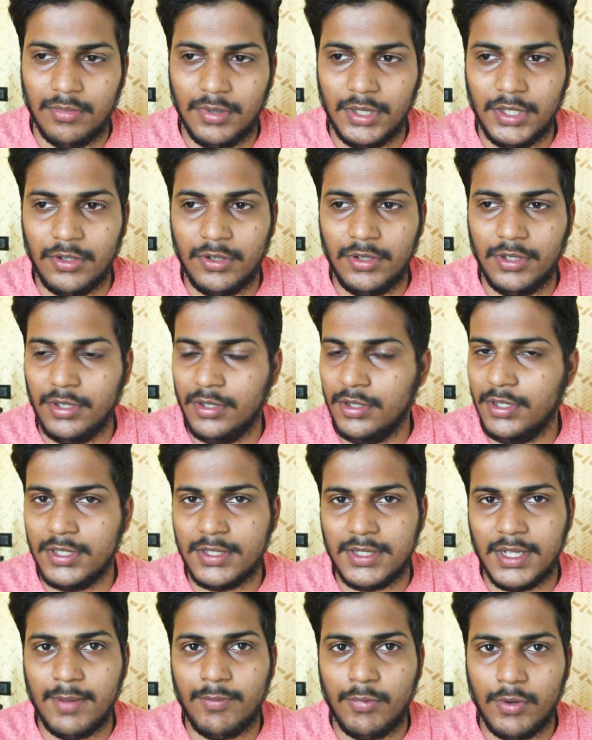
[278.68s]
but
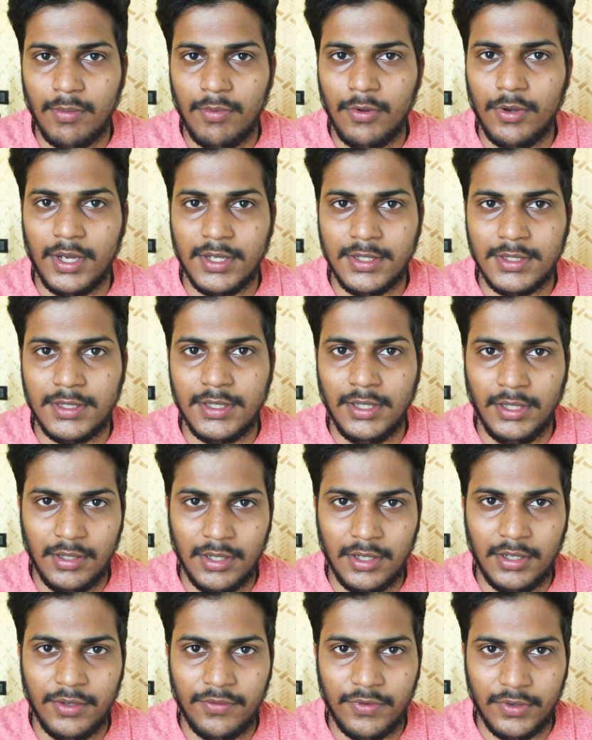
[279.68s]
this laptop you can see
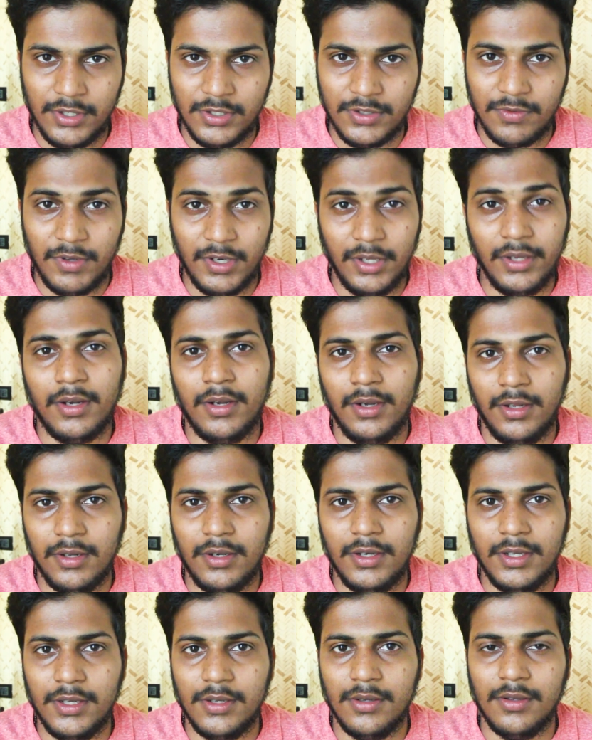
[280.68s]
the difference very
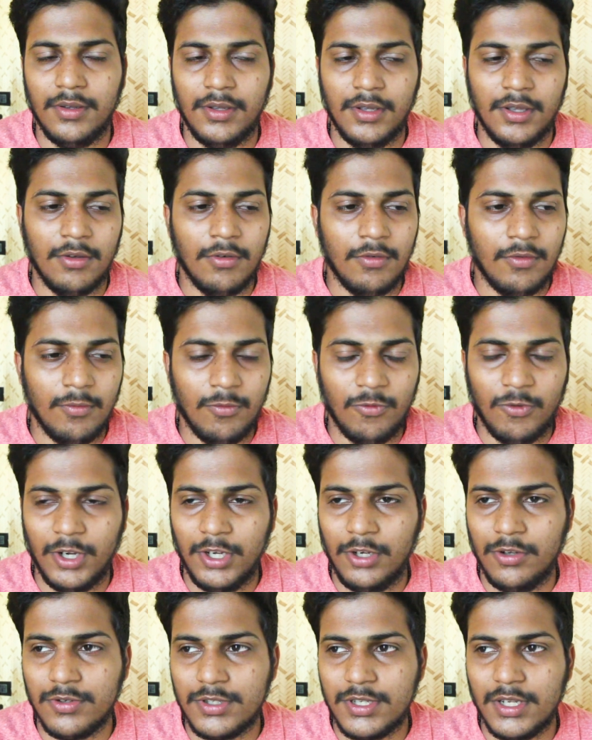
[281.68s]
clearly
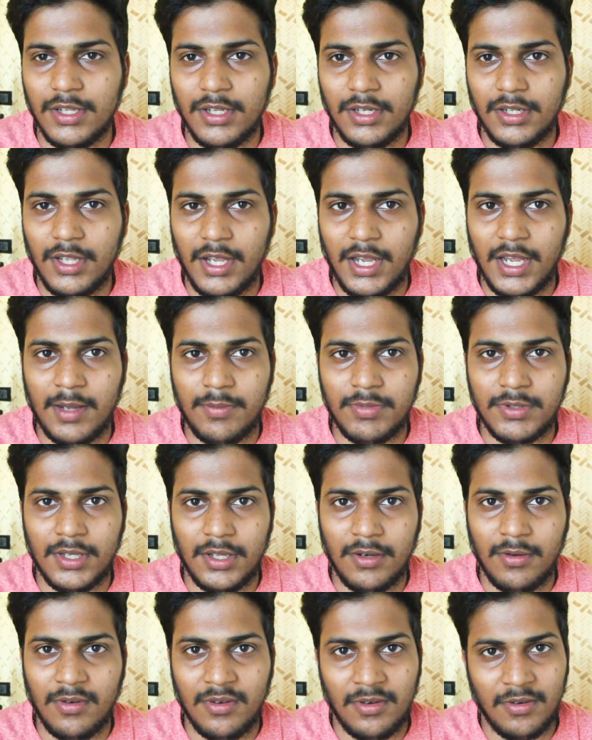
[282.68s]
while using the apps
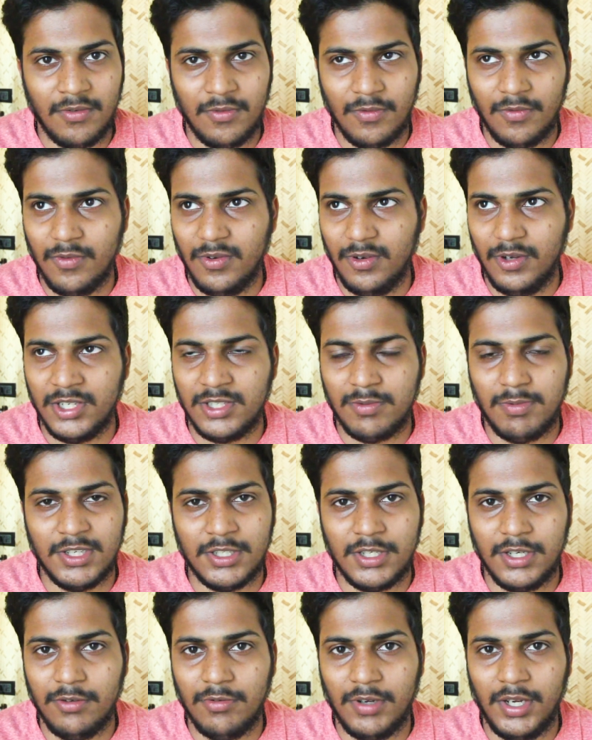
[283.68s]
and
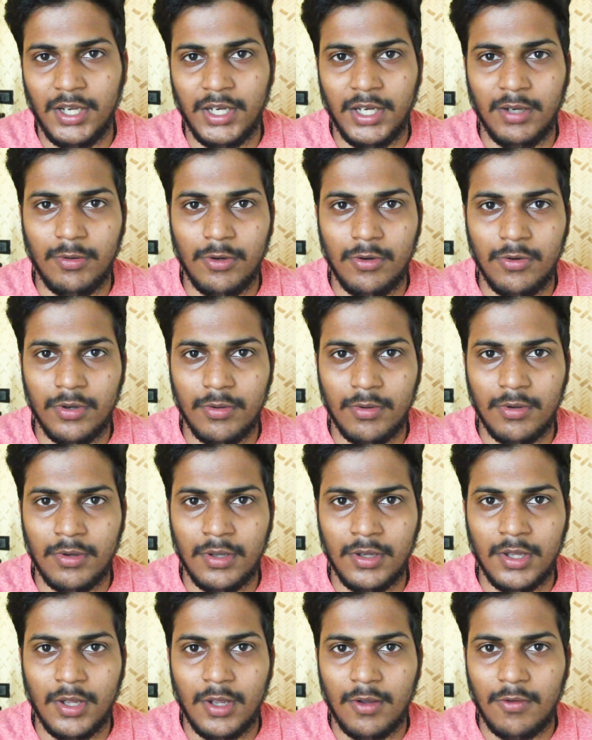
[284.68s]
especially while doing
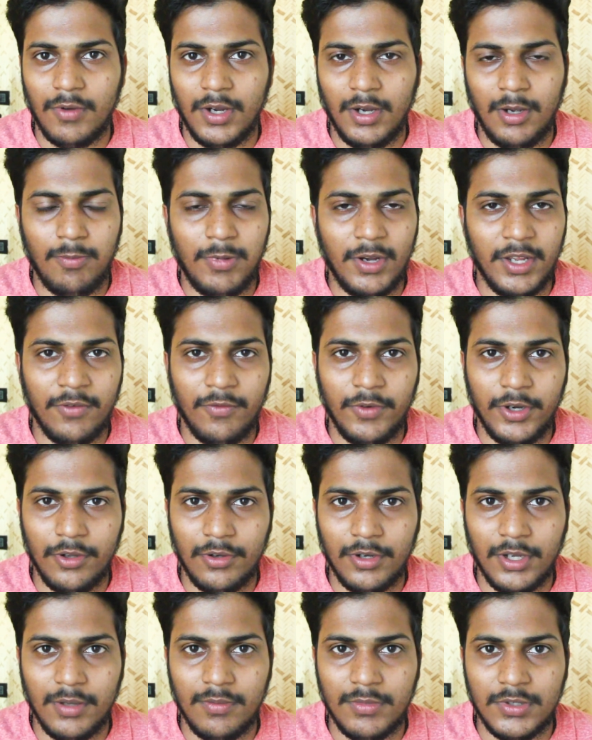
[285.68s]
while playing
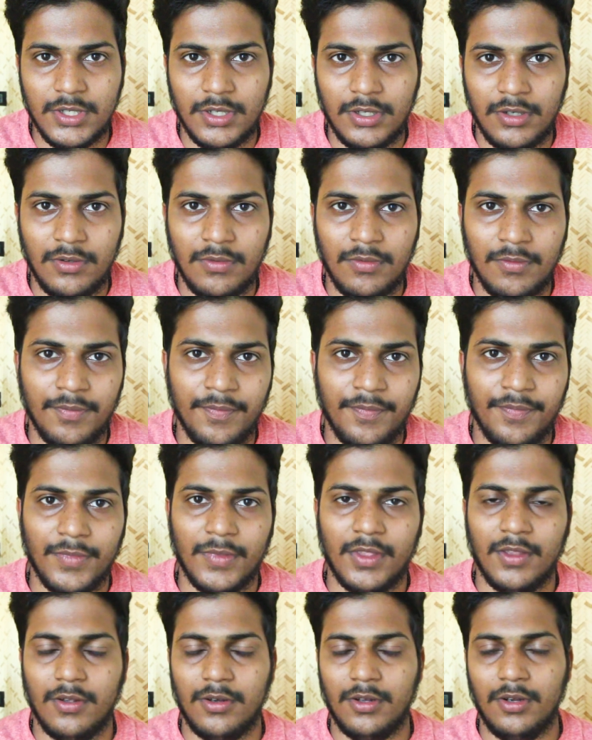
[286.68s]
video games and
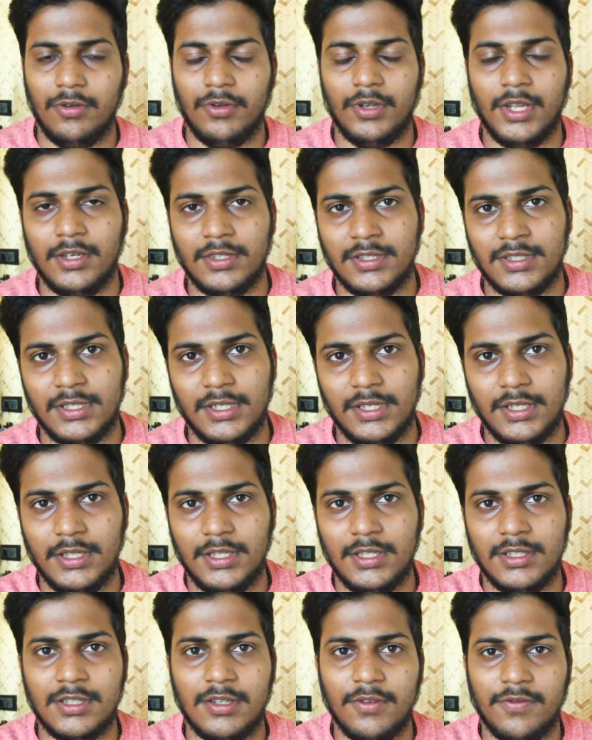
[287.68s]
all you can see
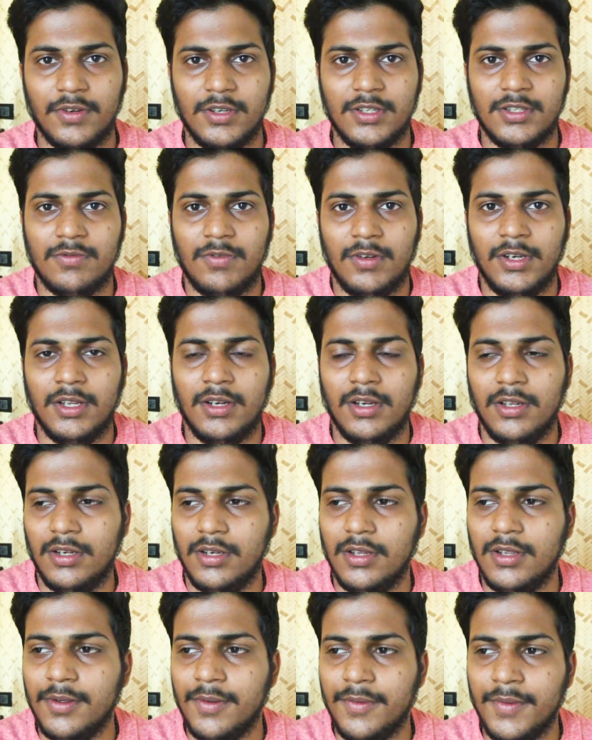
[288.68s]
this difference very
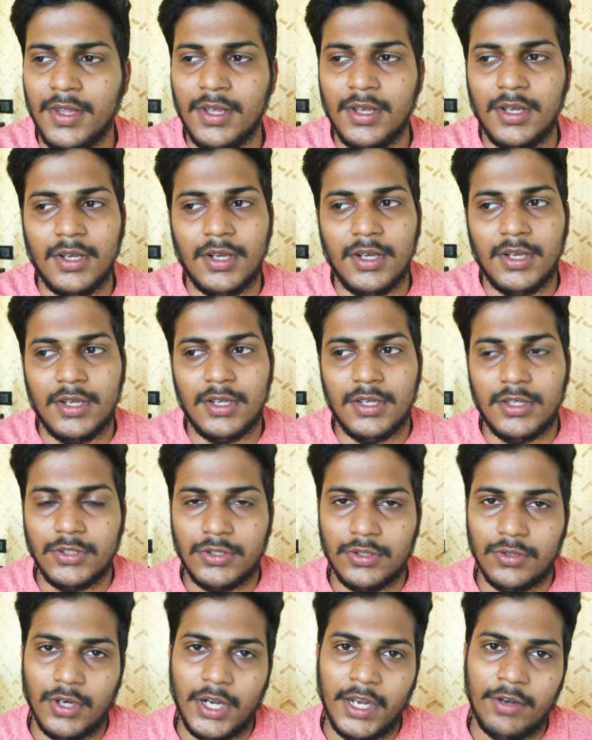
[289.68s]
clearly
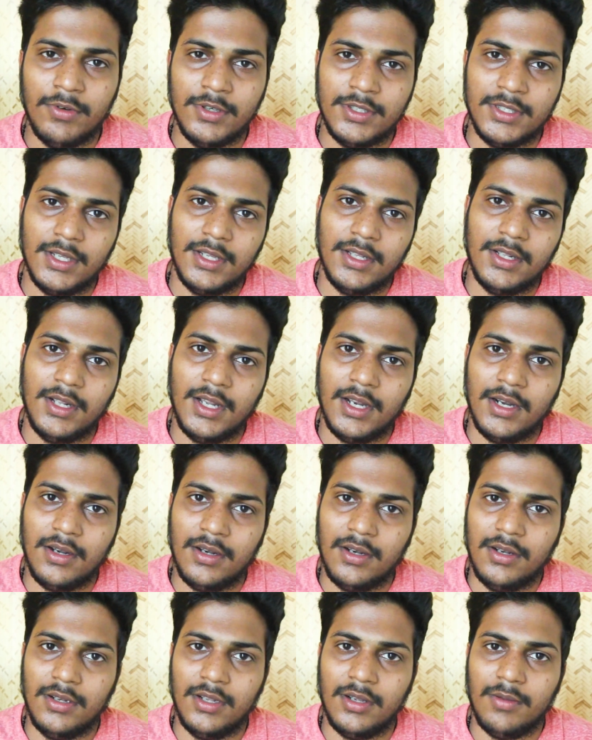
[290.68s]
so I would say
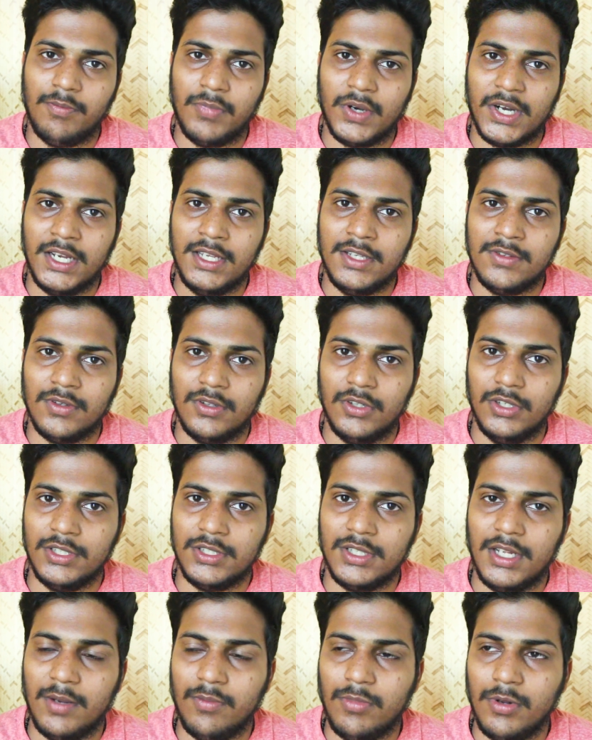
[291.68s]
that the price of
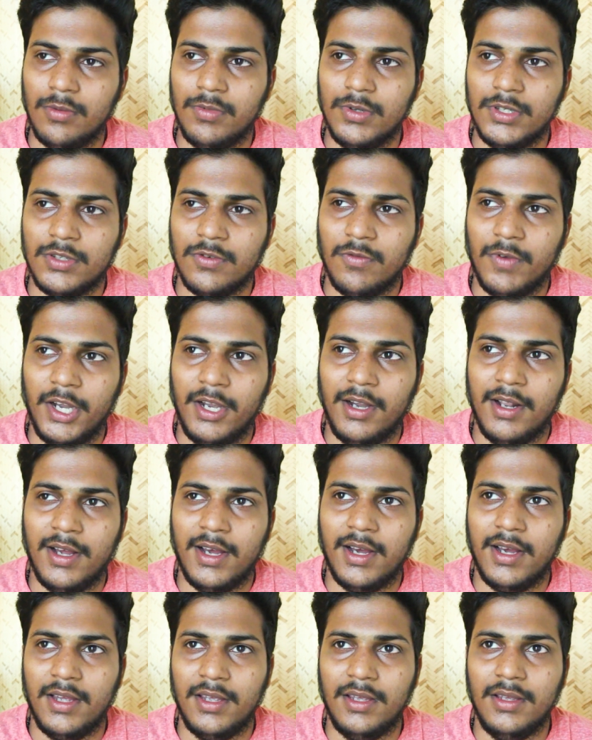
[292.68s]
this laptop is quite
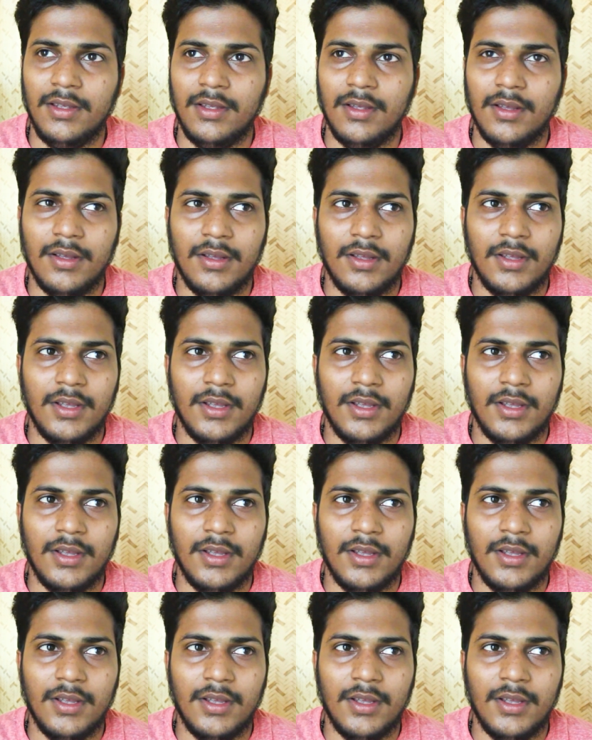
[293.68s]
high